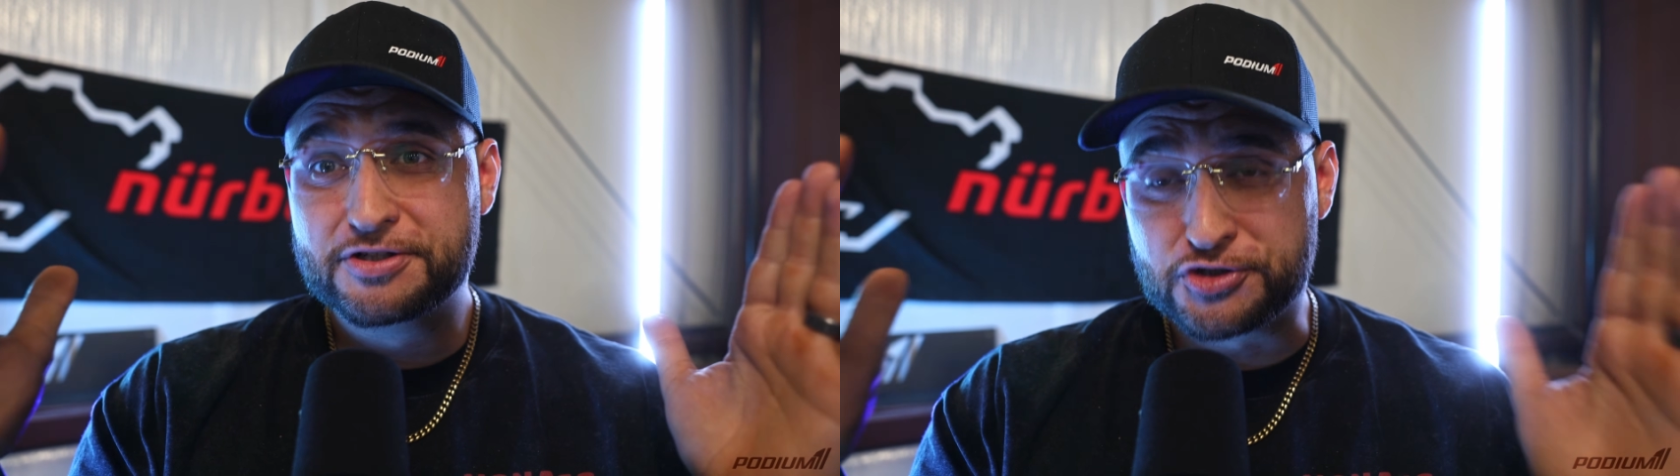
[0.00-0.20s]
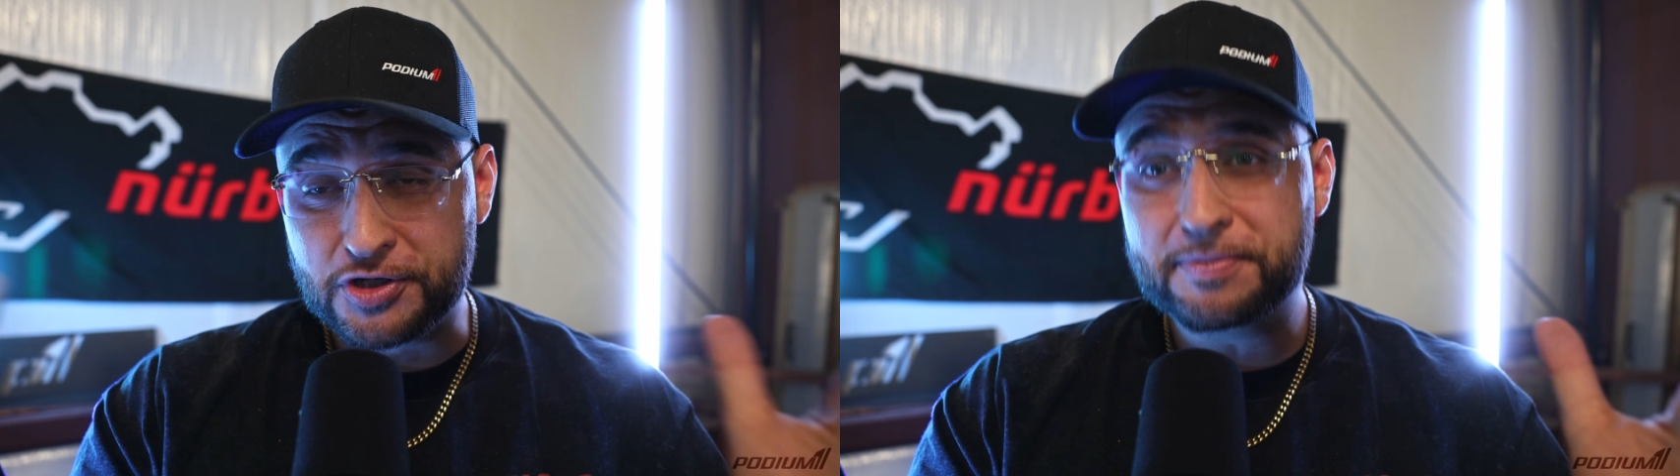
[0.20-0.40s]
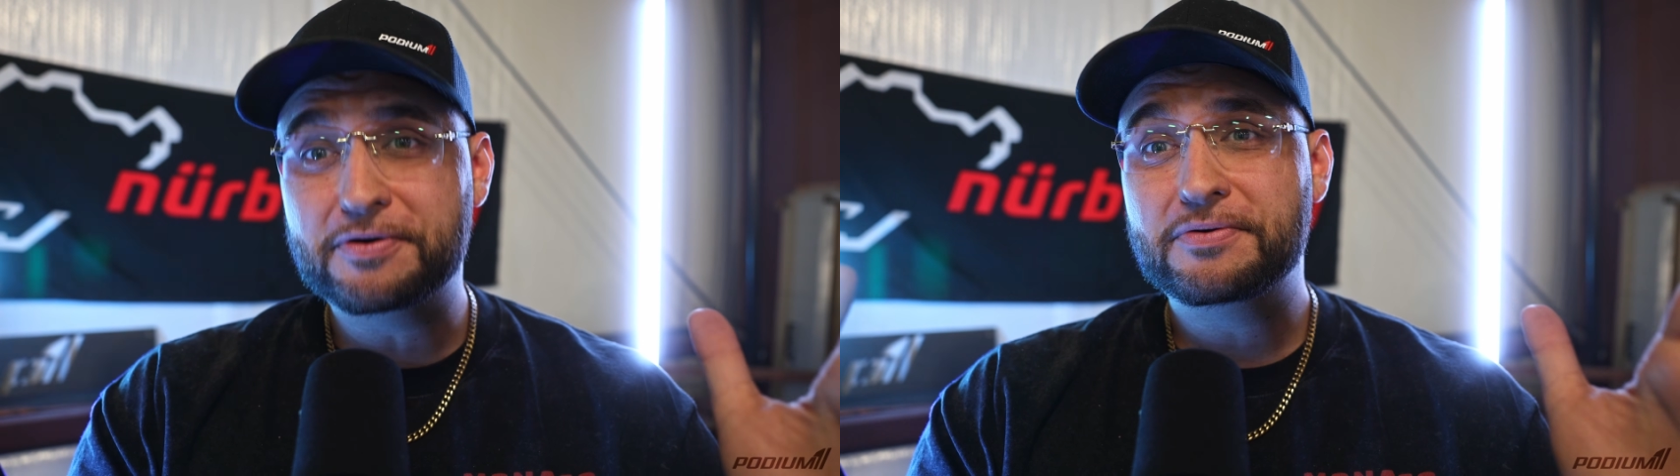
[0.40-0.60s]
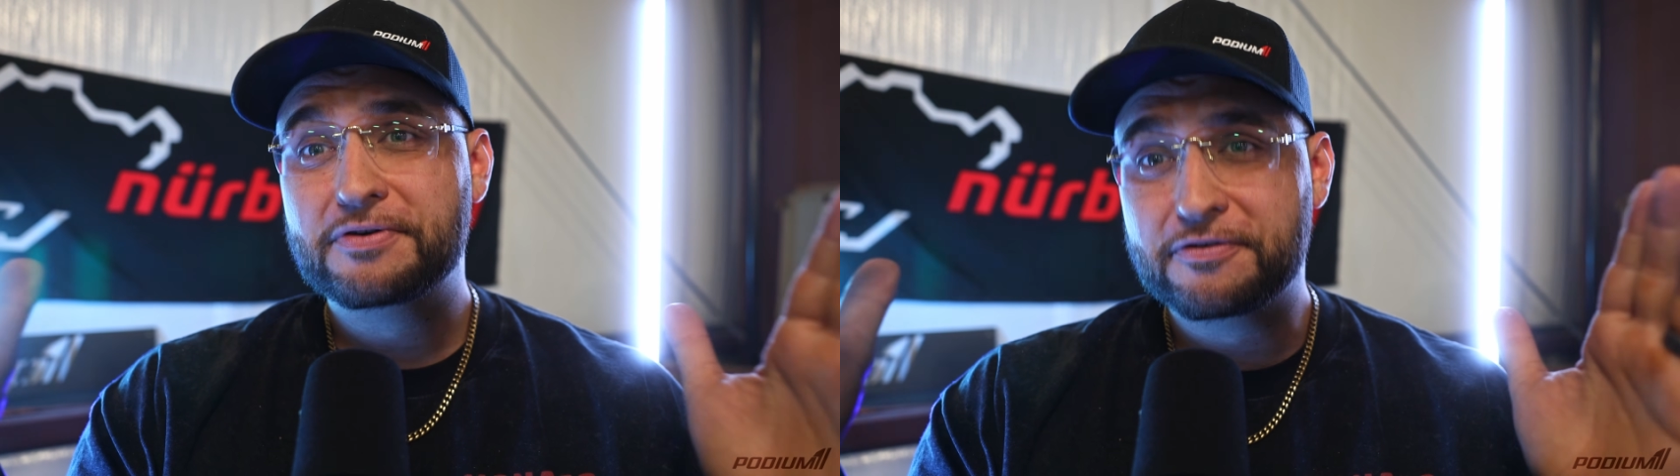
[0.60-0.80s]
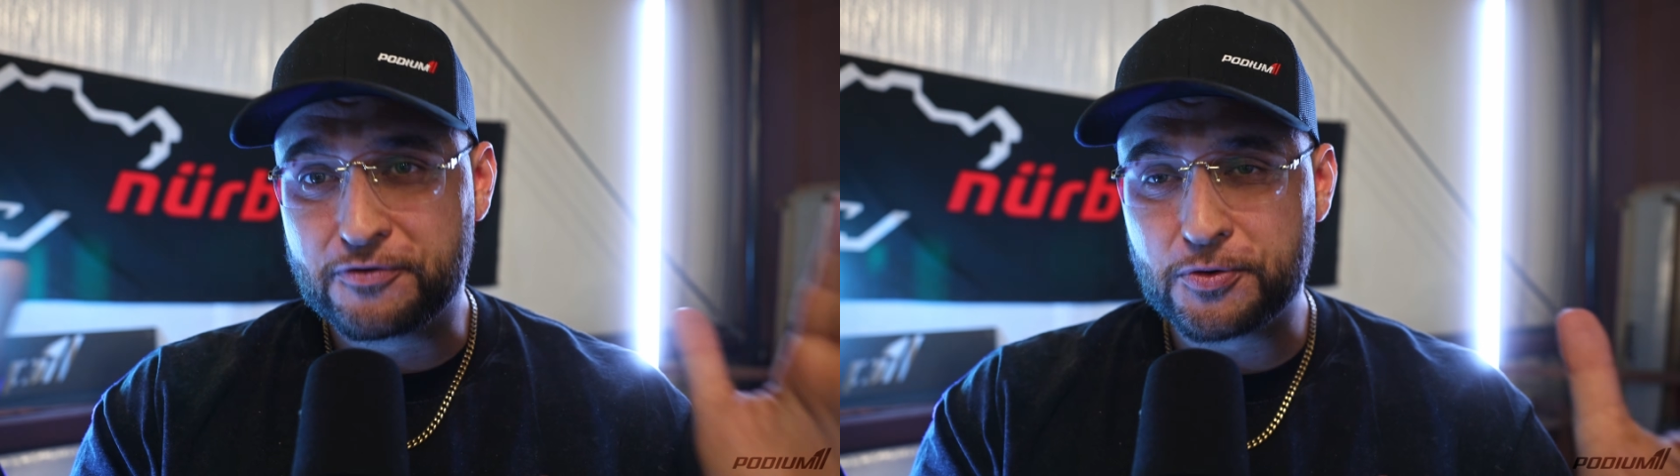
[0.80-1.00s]
triple
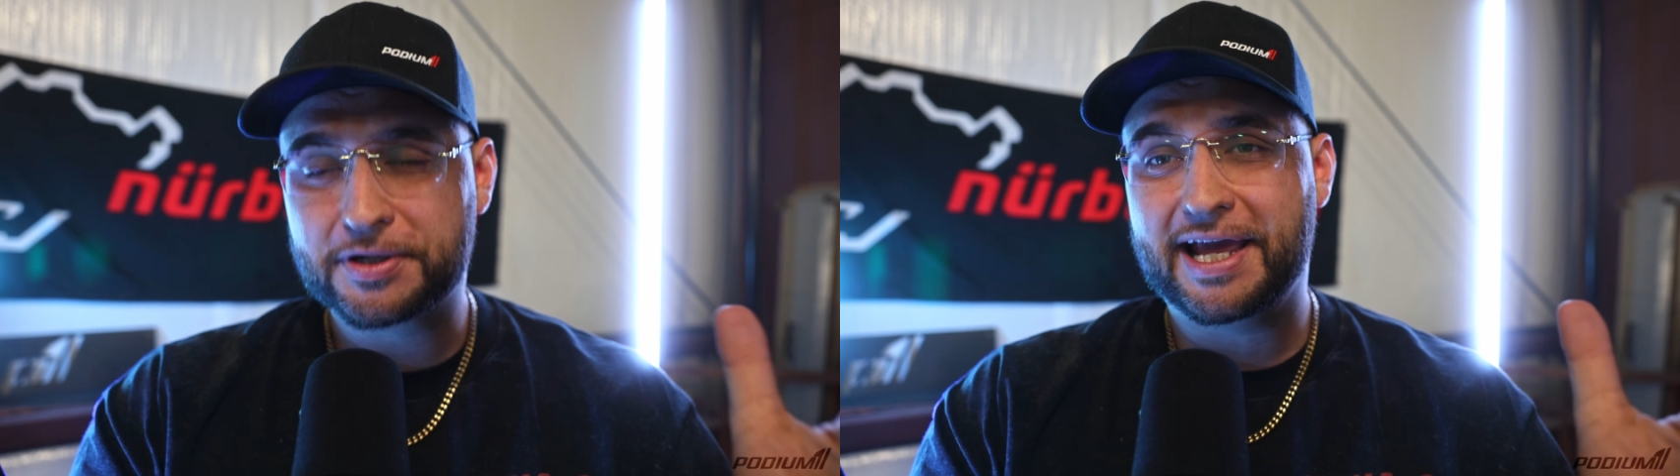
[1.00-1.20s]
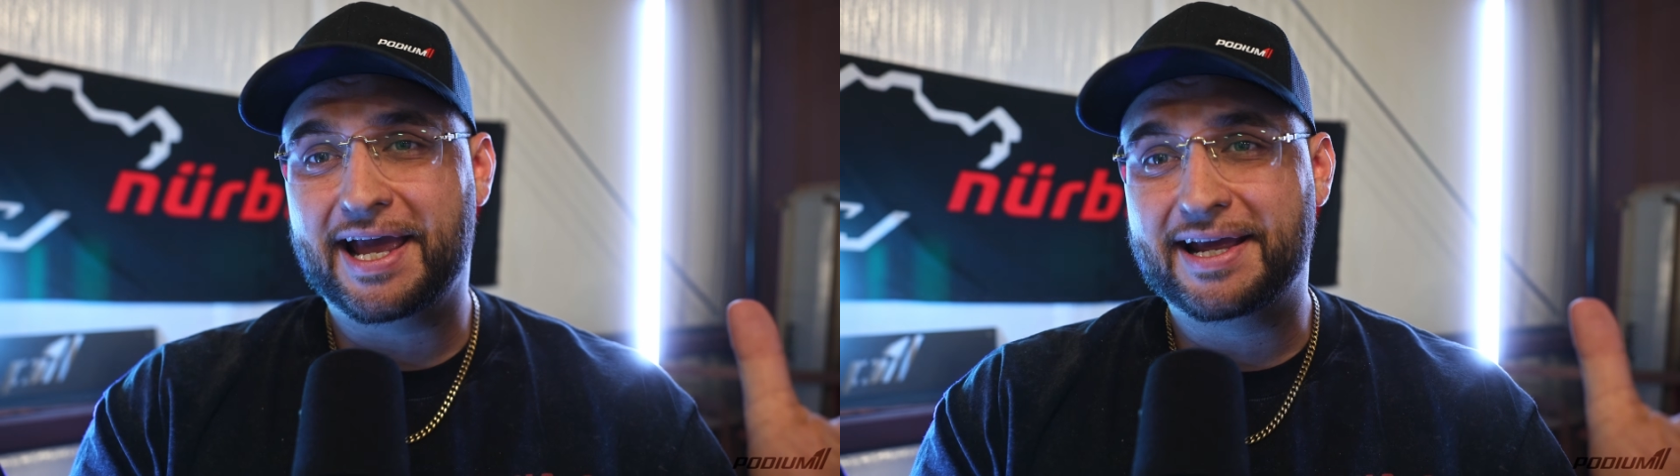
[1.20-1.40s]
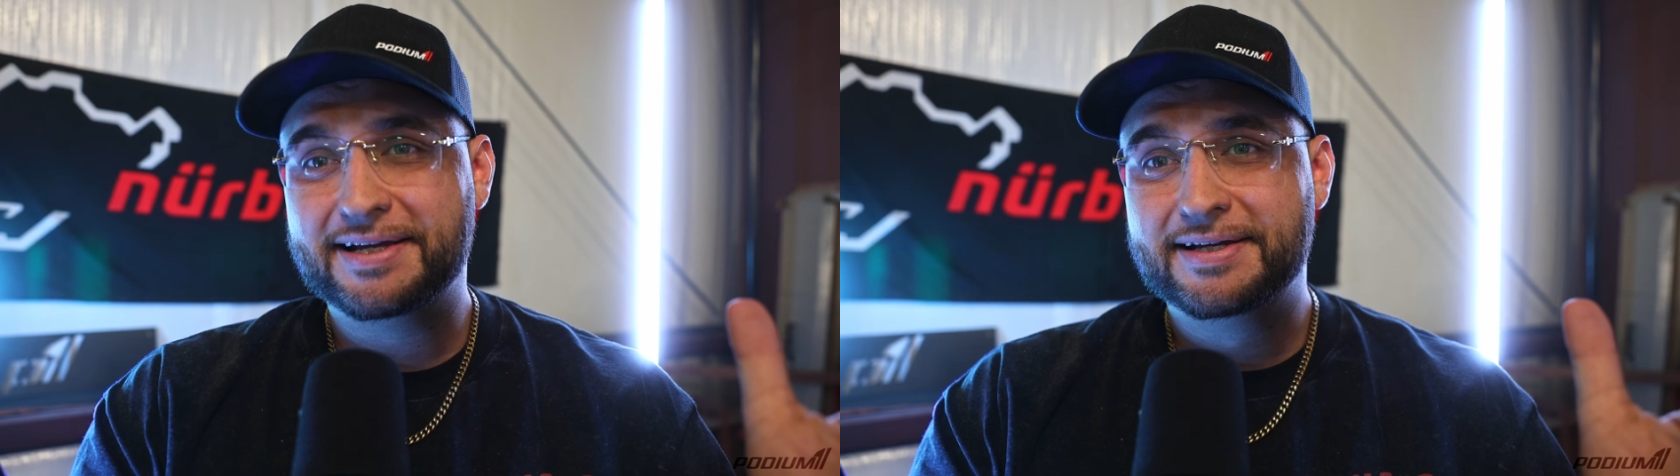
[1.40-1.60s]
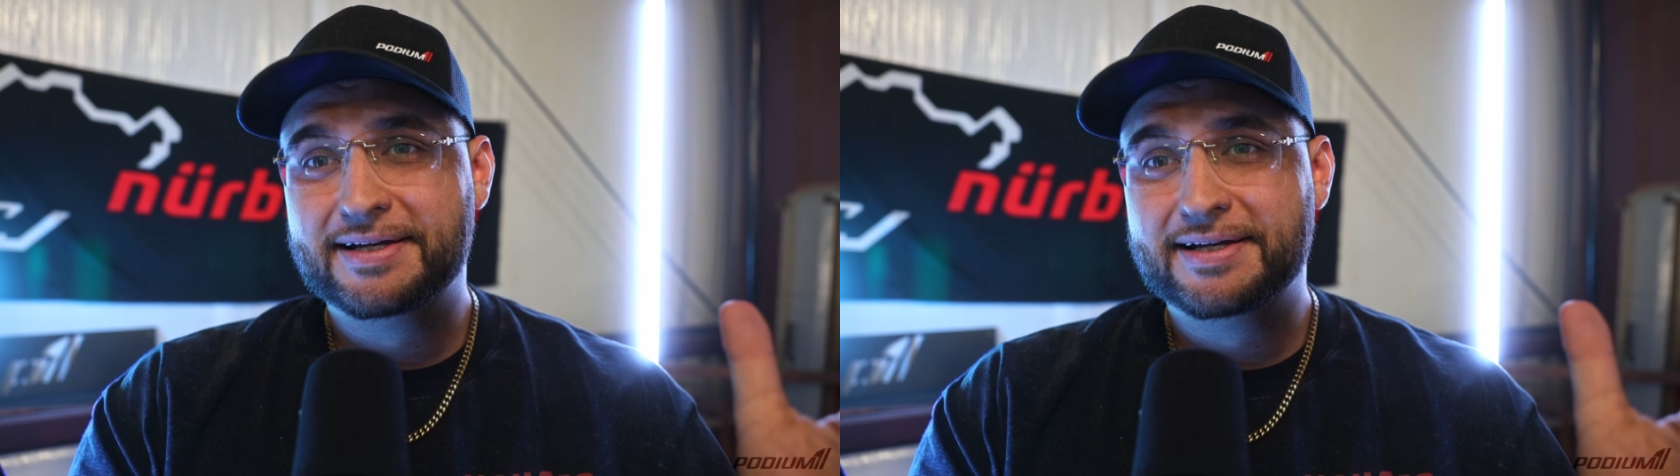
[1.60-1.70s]
4K.